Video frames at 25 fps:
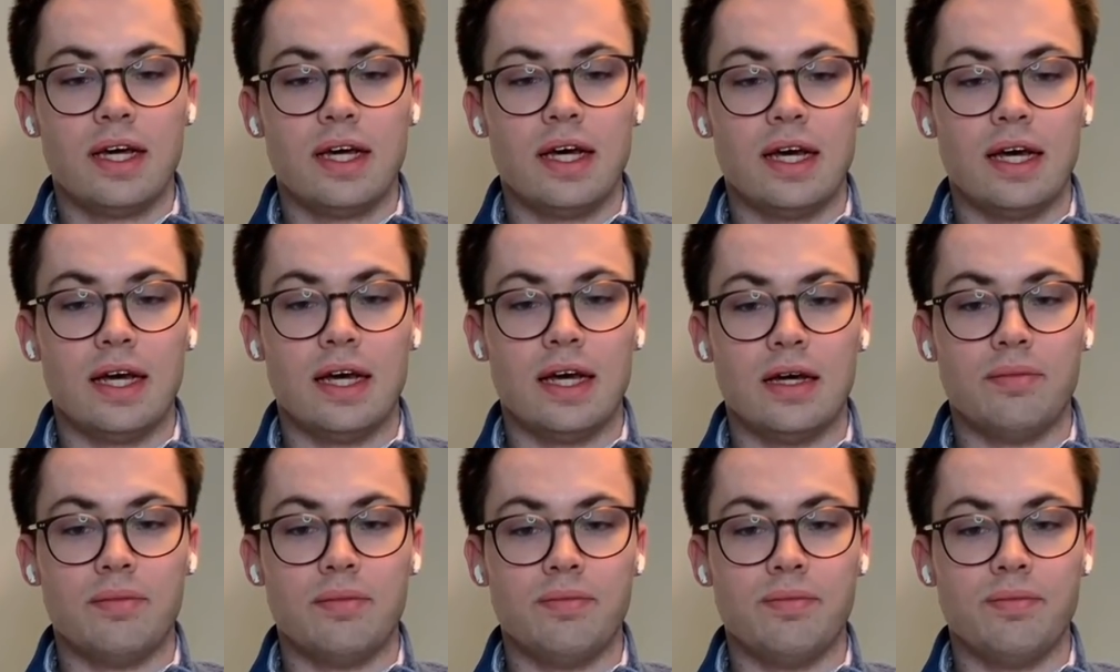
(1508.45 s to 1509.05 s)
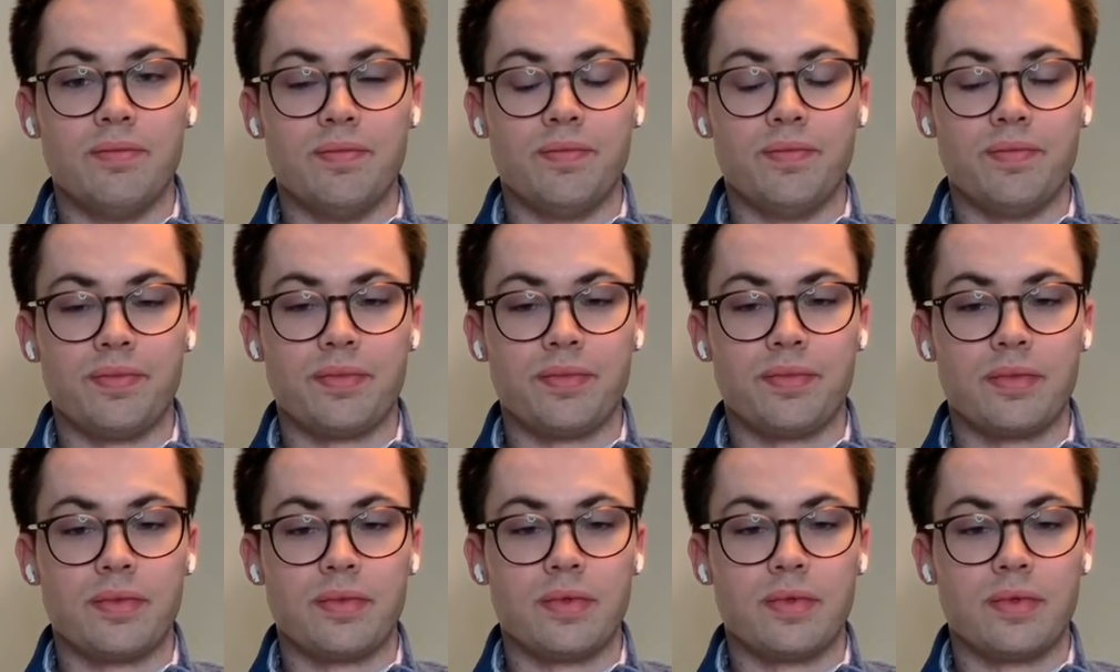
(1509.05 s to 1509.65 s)

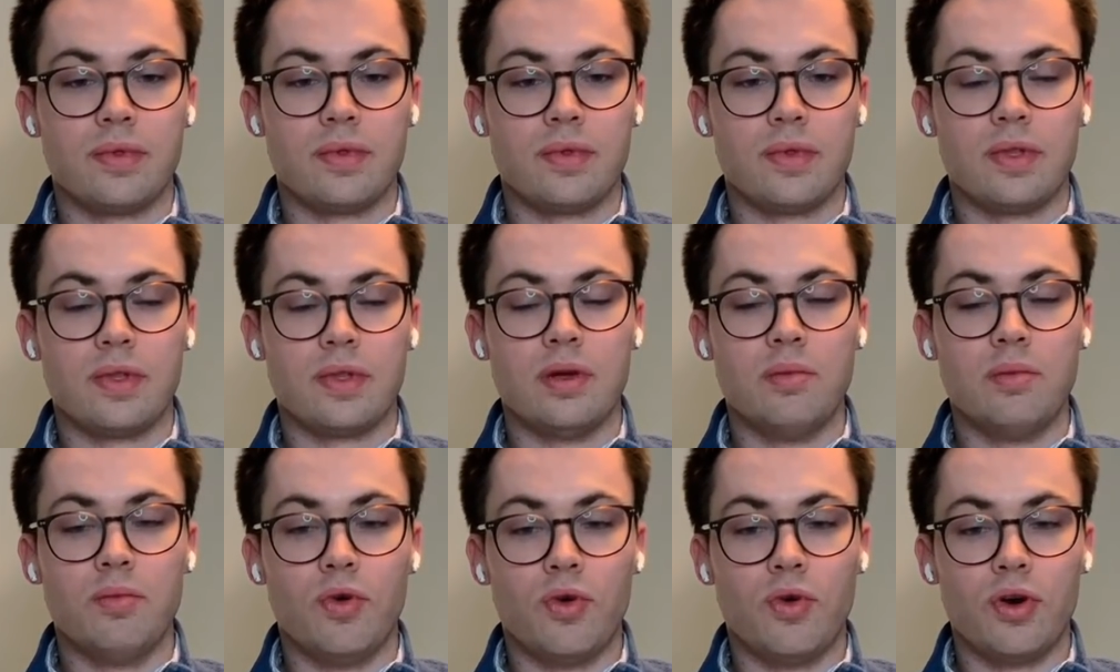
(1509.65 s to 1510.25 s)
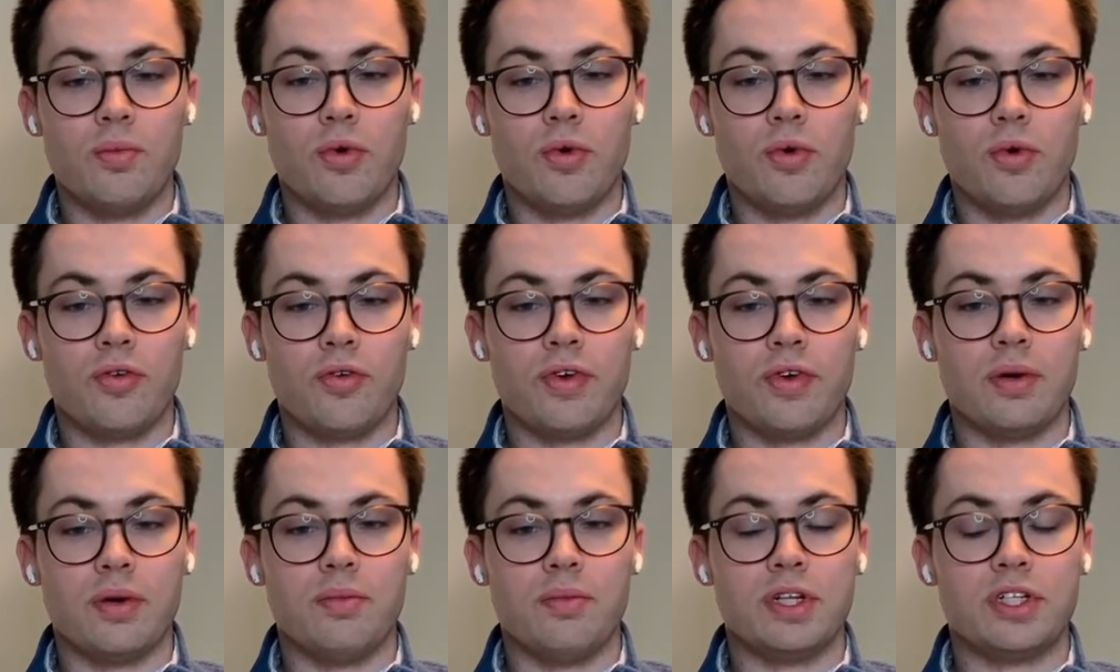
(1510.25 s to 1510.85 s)
the more and more
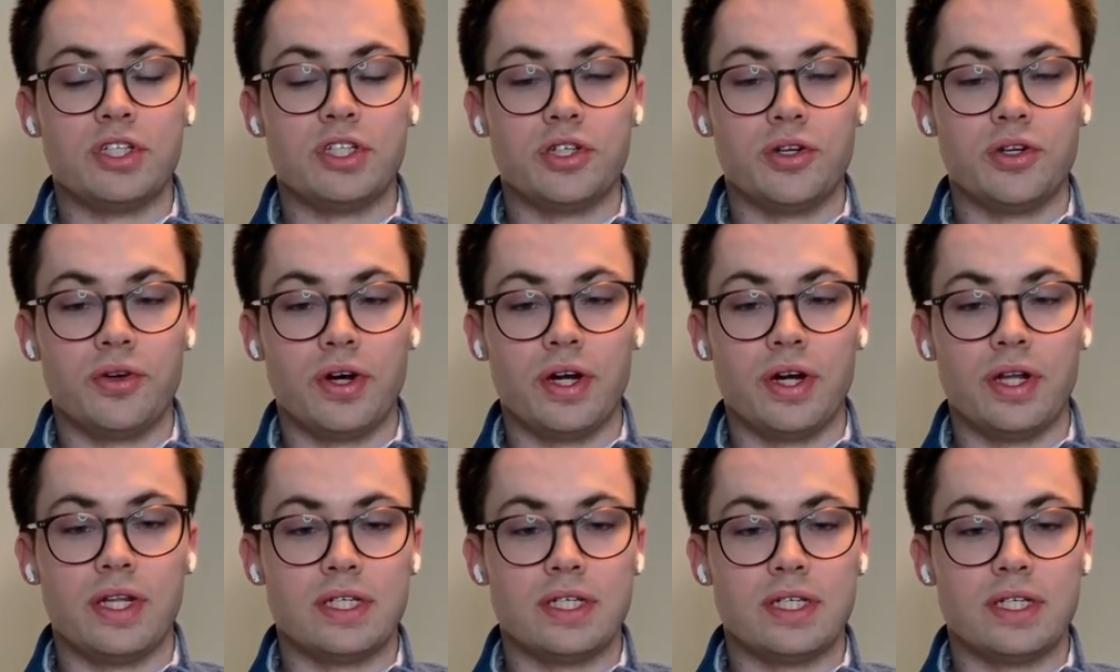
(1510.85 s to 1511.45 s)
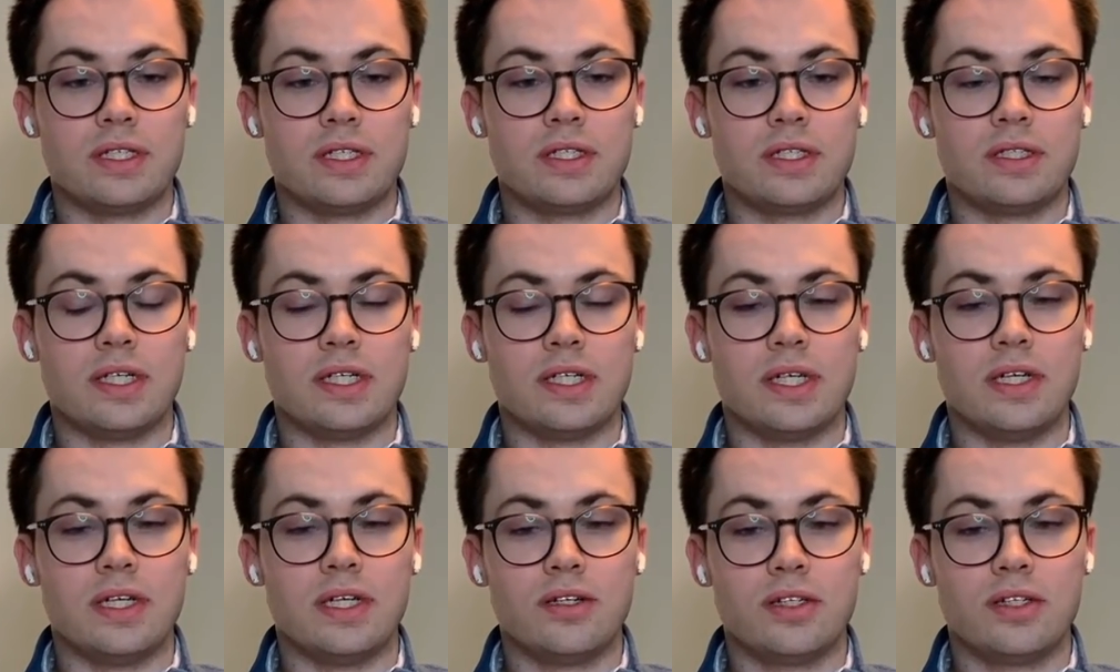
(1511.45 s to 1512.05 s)
we mature in this
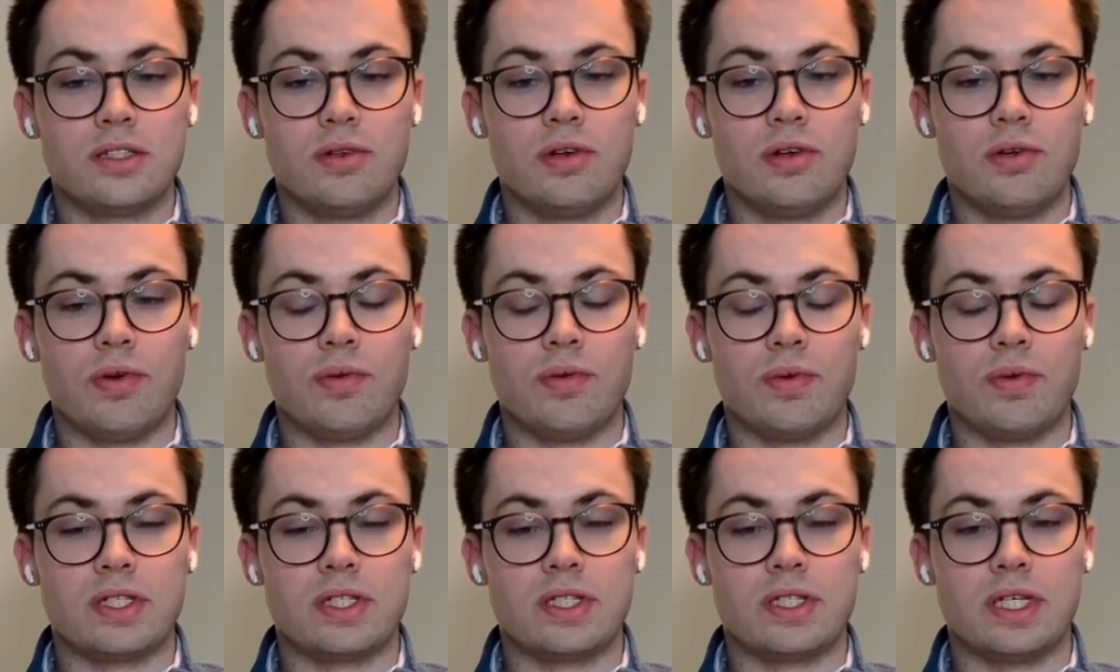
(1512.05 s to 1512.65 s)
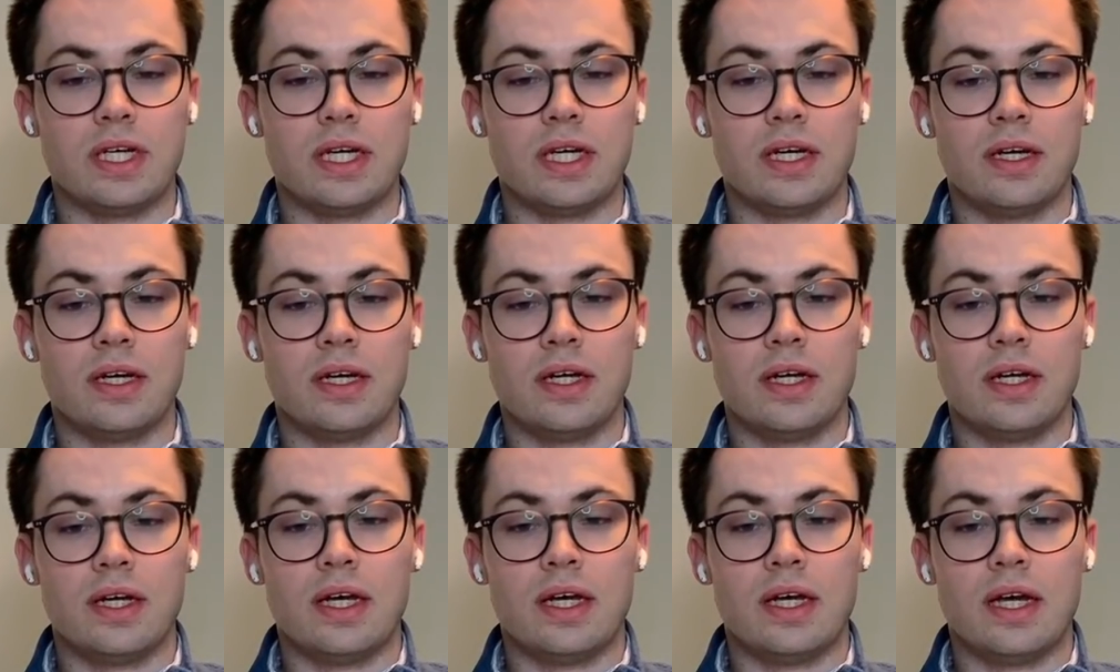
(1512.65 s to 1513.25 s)
industry, we will see
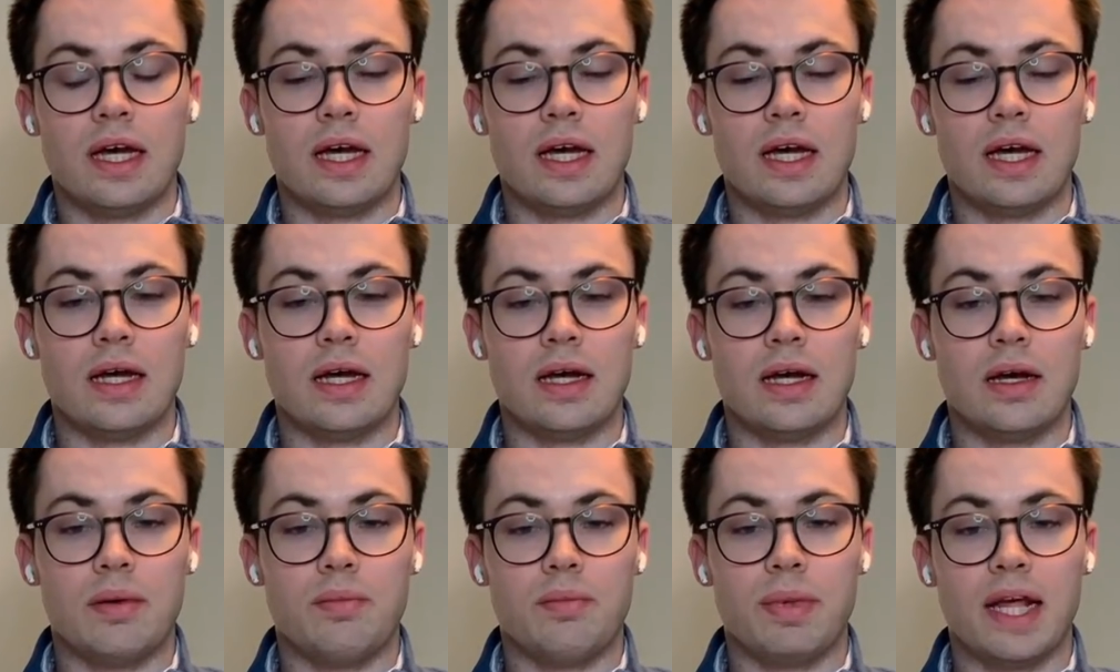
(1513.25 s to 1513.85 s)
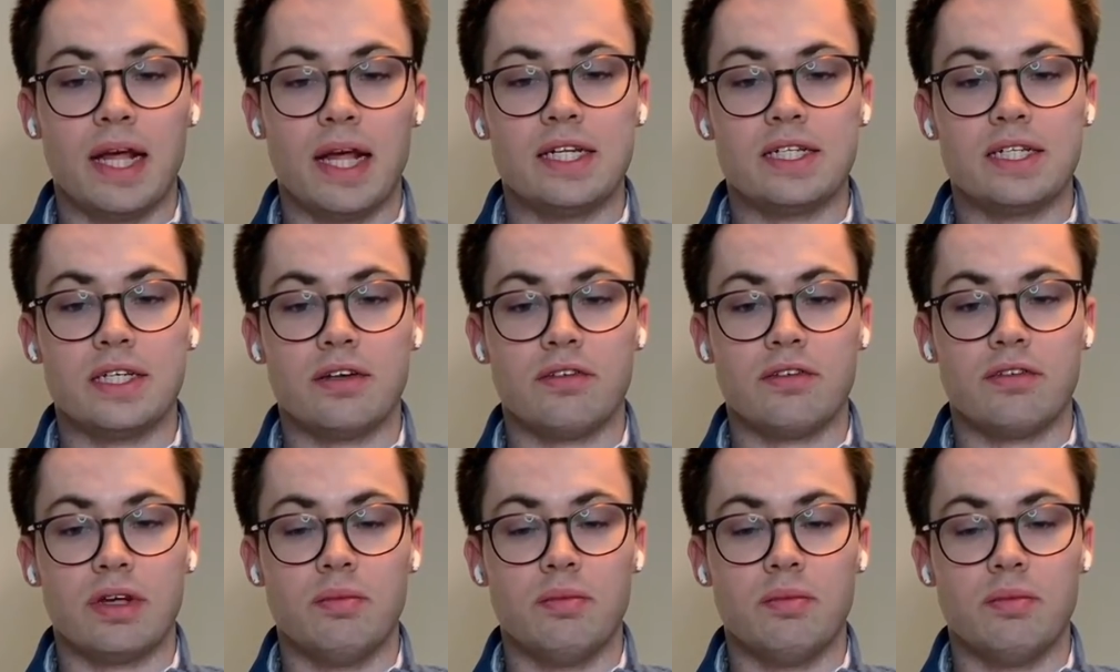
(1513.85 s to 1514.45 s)
plenty
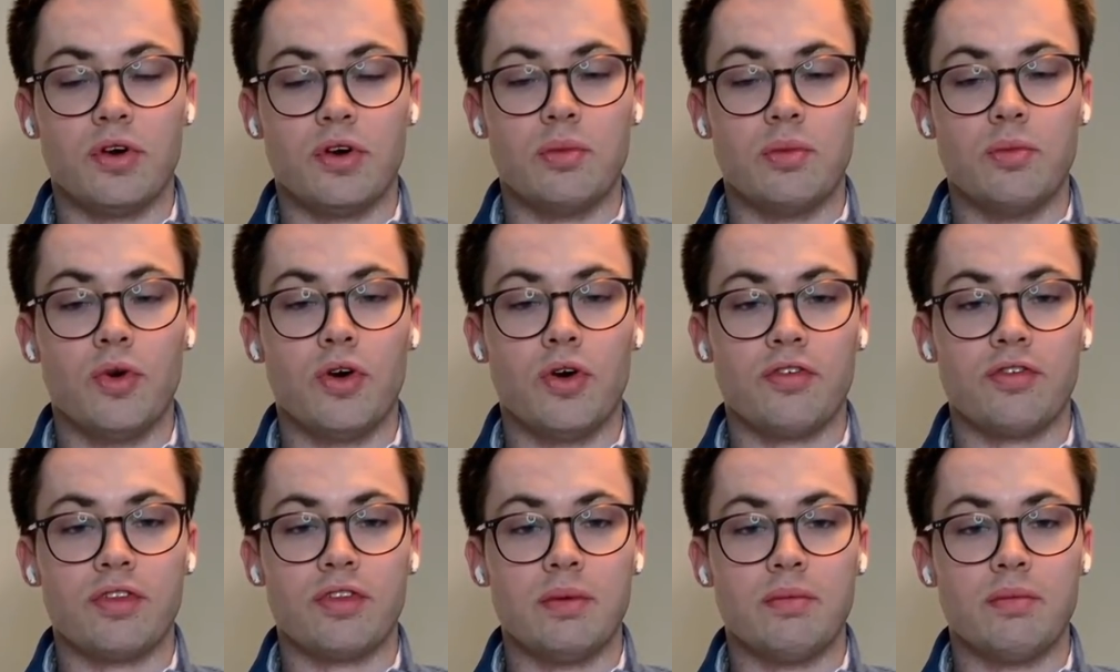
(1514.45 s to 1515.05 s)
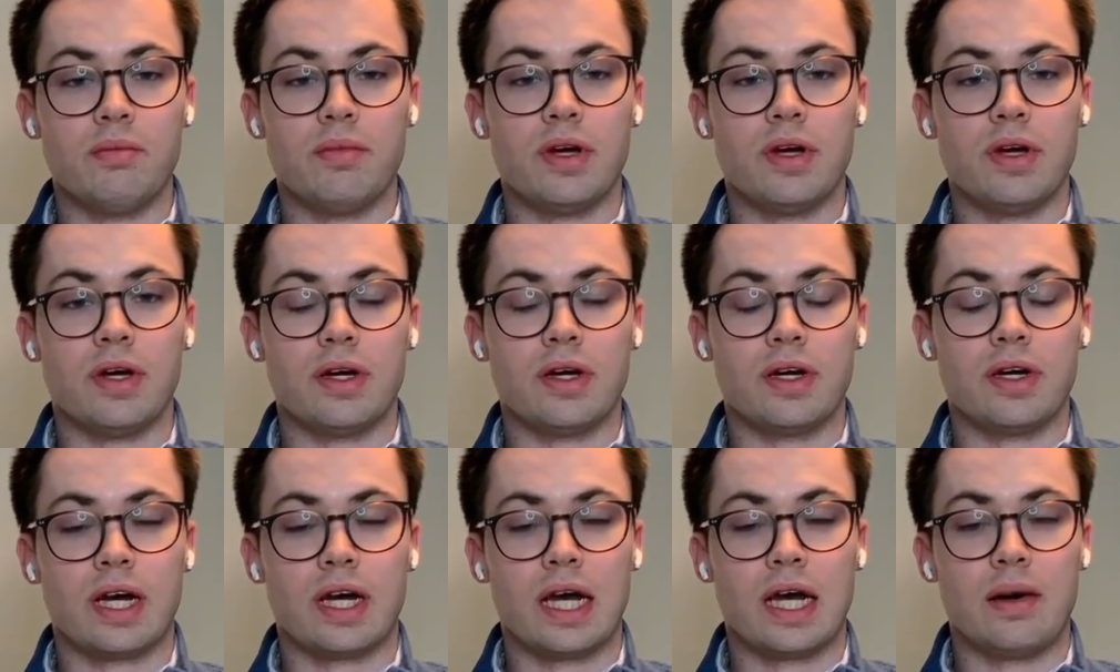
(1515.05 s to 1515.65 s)
of them or more of them
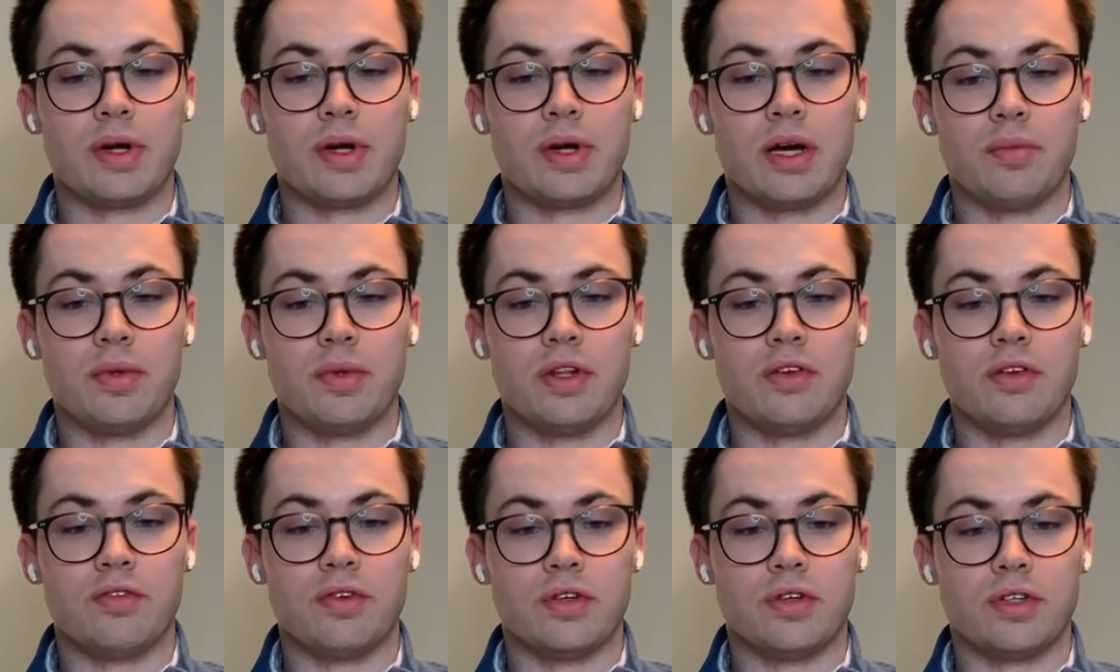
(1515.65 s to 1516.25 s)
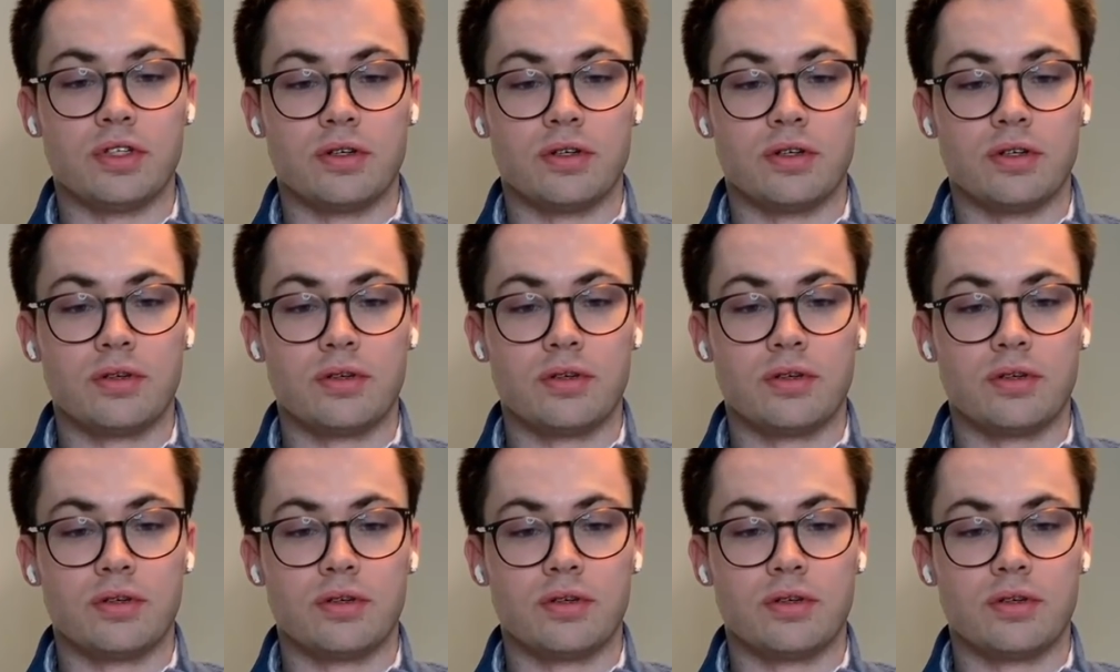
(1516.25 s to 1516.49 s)
coming up in the future.